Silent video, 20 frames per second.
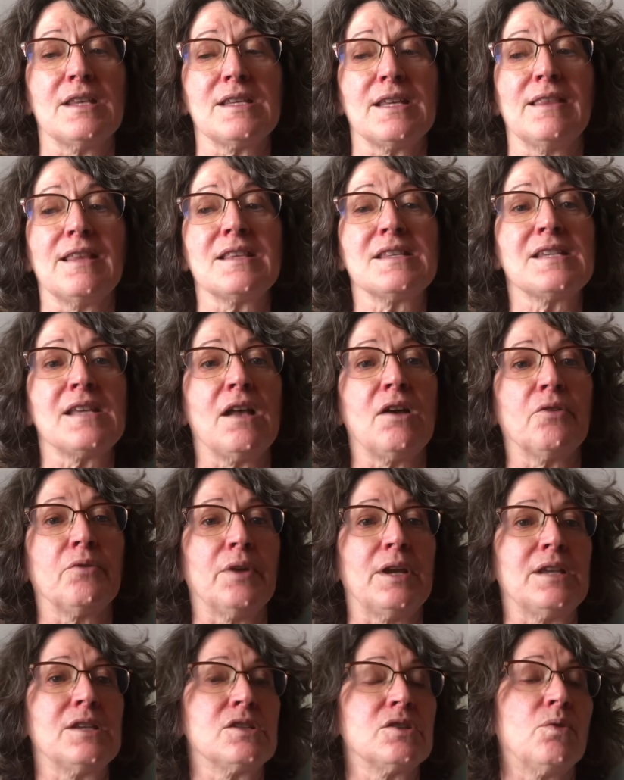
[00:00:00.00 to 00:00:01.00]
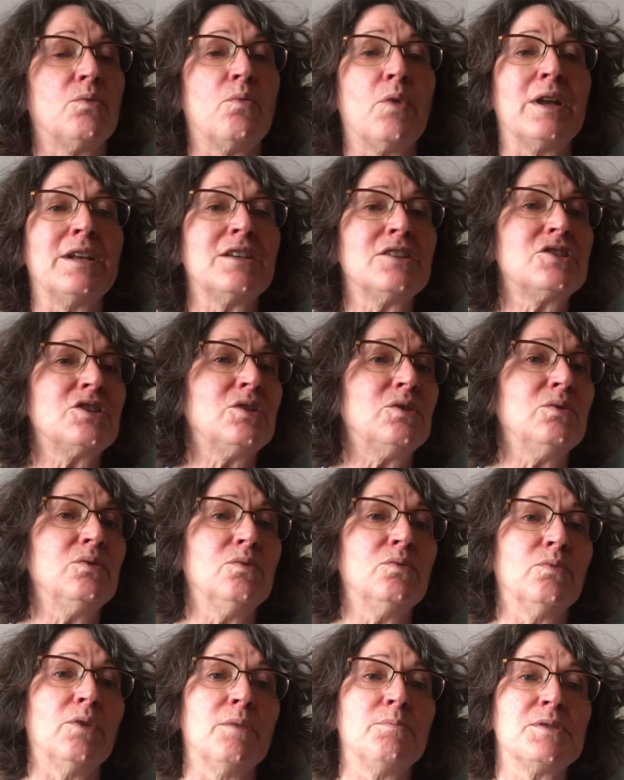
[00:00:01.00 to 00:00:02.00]
and then celery. So 1 to
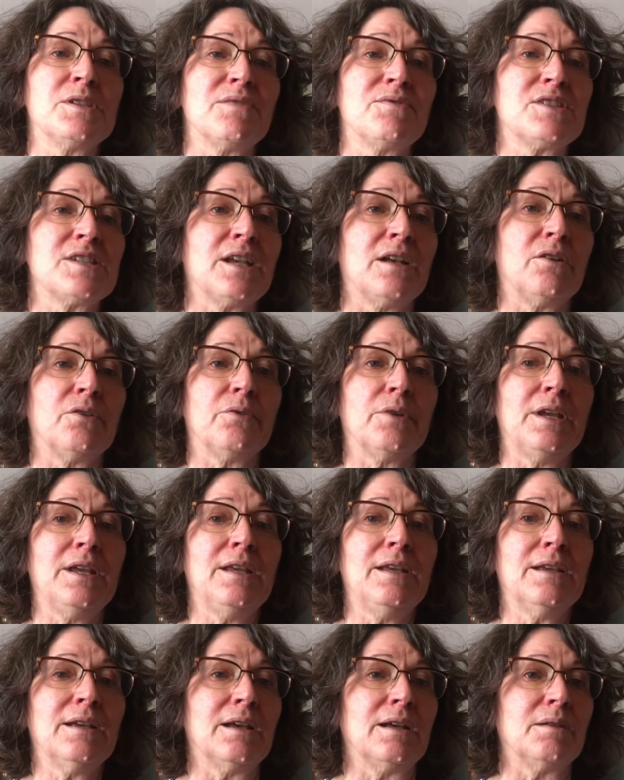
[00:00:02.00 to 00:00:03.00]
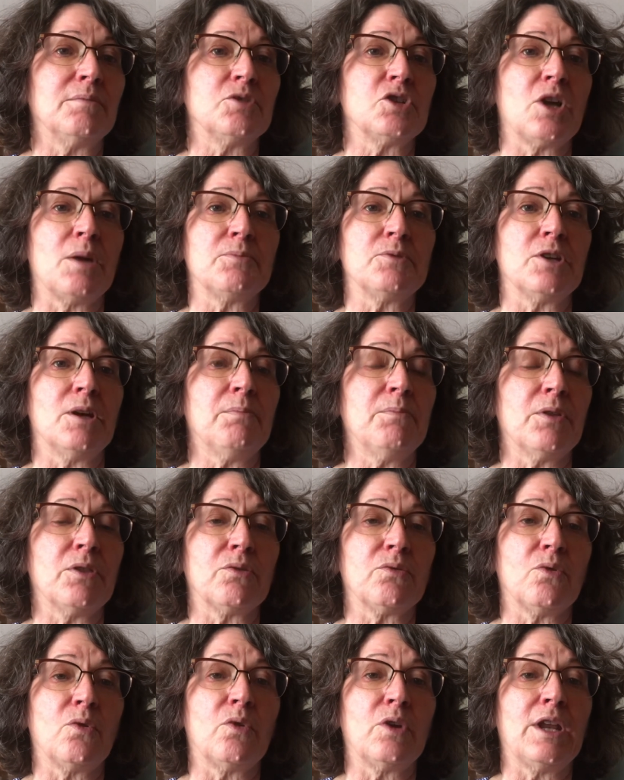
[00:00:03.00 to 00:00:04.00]
2 ribs of celery, chopped up and
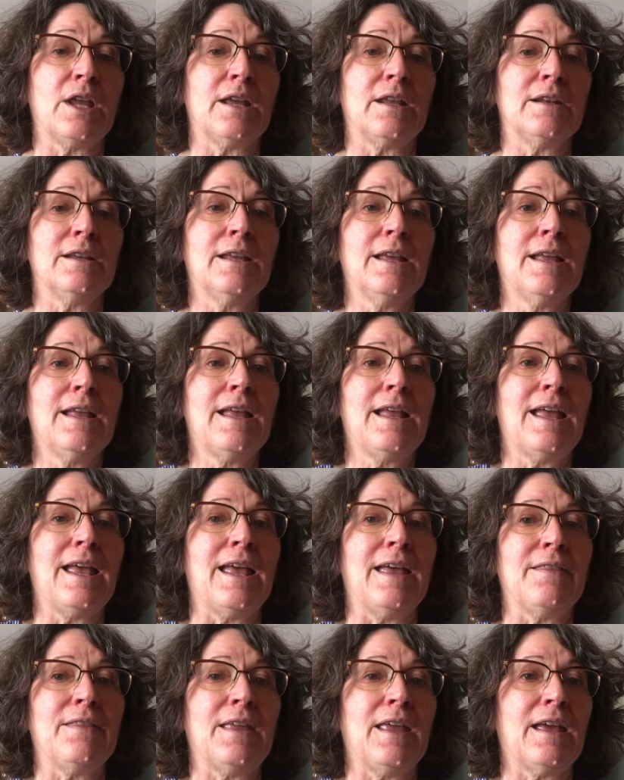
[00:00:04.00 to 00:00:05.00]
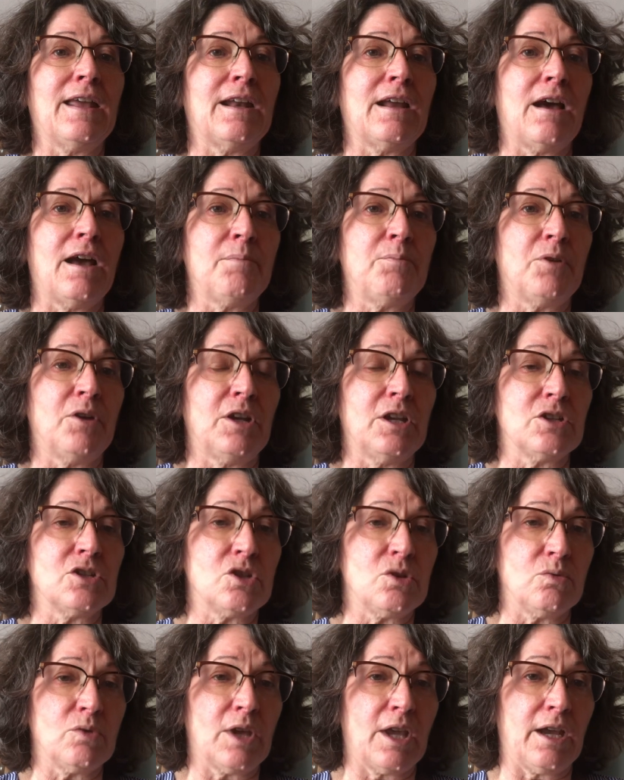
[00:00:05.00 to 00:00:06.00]
thrown in, and then I put in
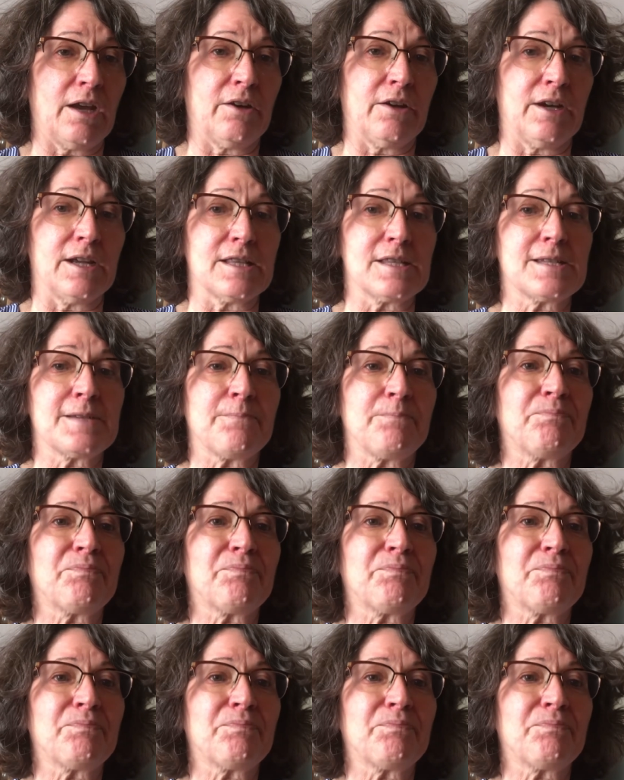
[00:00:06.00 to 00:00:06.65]
2 carrots.